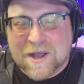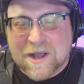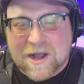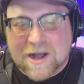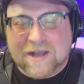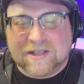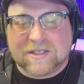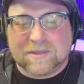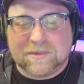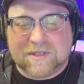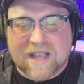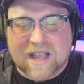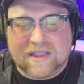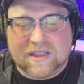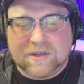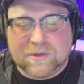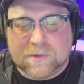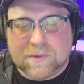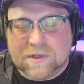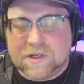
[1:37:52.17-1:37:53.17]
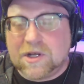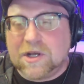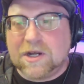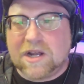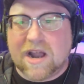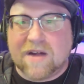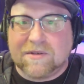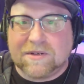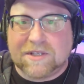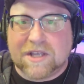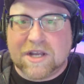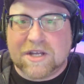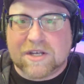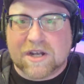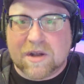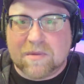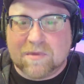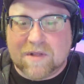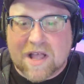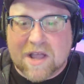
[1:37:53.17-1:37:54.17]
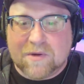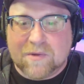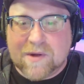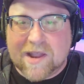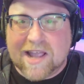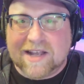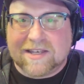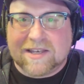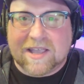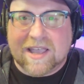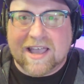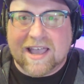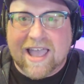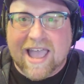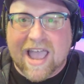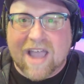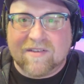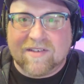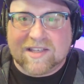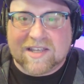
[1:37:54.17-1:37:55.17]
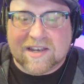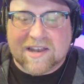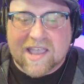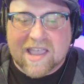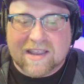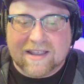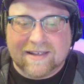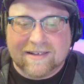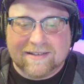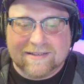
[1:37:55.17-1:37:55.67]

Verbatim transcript: awesome, Scott. Yeah. This was a good conversation. I'm glad All we right. got to have it today.